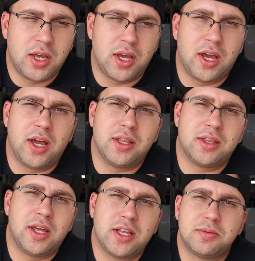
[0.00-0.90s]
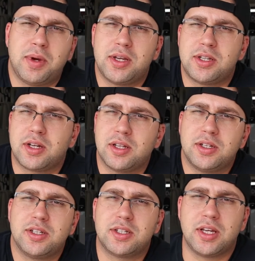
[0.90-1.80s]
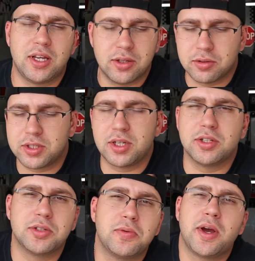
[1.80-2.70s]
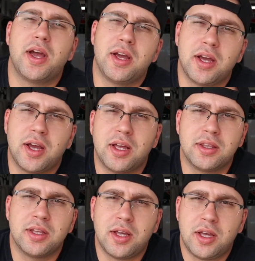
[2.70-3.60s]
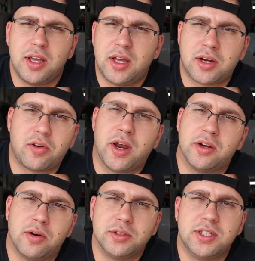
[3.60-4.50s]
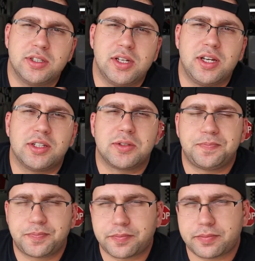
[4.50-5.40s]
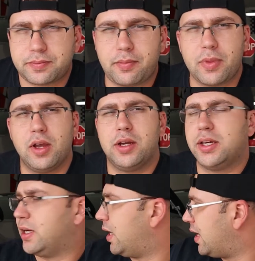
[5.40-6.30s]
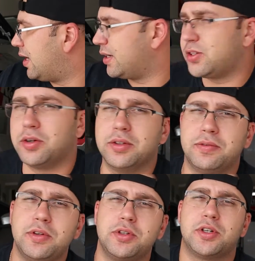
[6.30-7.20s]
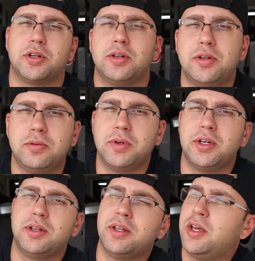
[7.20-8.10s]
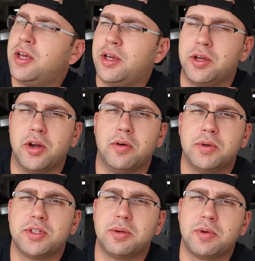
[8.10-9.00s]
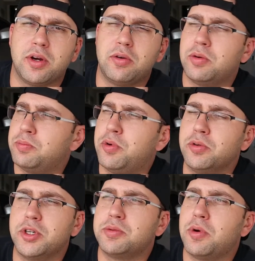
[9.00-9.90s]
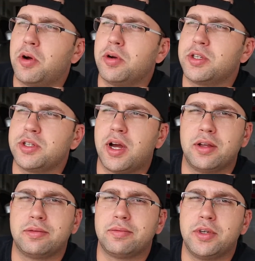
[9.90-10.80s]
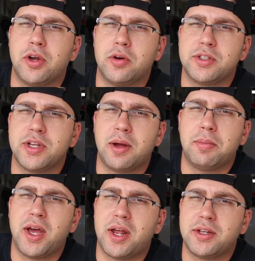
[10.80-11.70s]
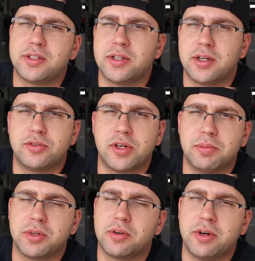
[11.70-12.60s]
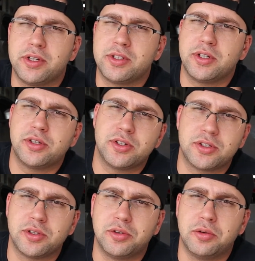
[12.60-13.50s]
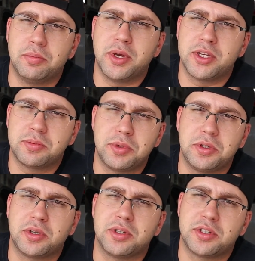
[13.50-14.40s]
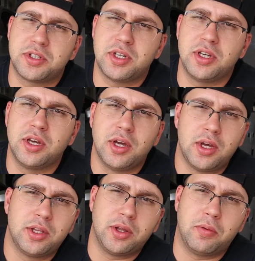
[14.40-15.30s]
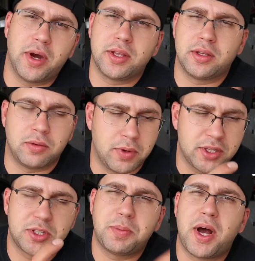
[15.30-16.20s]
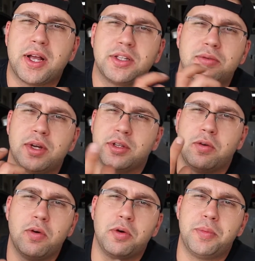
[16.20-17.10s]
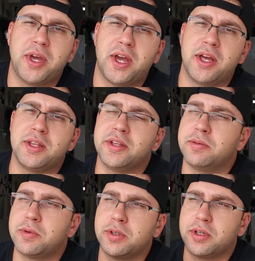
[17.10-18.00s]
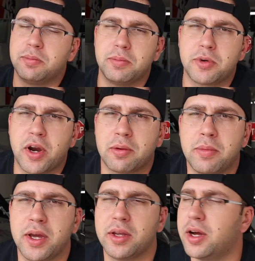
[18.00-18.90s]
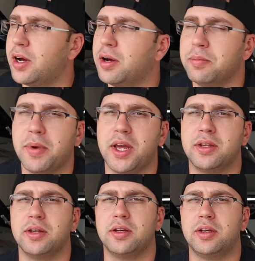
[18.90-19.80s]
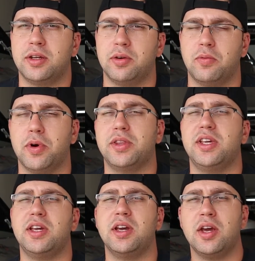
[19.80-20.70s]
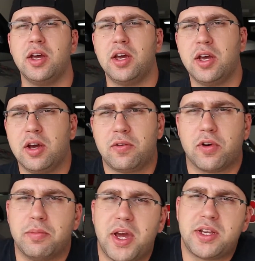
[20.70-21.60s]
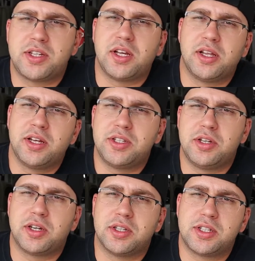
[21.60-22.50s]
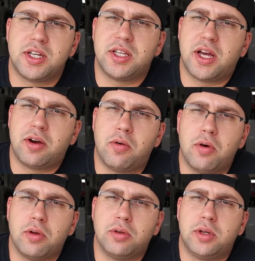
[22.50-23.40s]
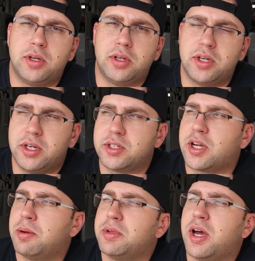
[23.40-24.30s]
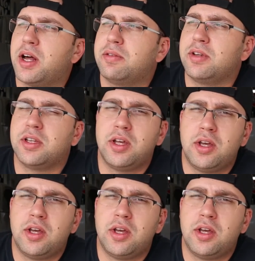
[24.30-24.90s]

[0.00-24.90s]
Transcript: And that's basically just eating those seals away and creating all these leaks. So in the future, once I go and pull this motor, it's not, it's not bad, it's not dripping crazy, it's just a little mist, but you can see the wet spots around the oil pan and where the crank where the front main seal is. You can see that oil is coming out of it.